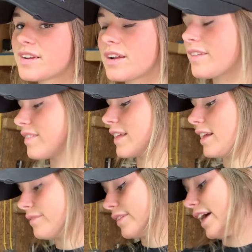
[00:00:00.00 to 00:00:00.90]

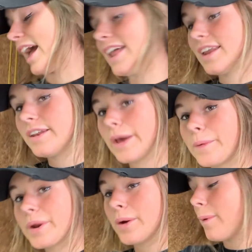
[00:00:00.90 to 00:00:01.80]
Seriously, like I didn't
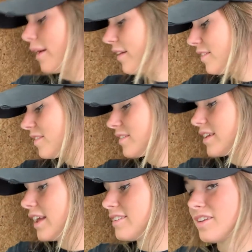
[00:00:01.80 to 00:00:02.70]
know what it was
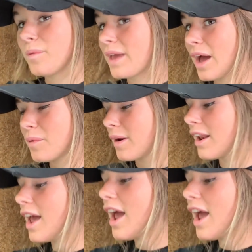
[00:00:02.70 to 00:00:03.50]
until we got one.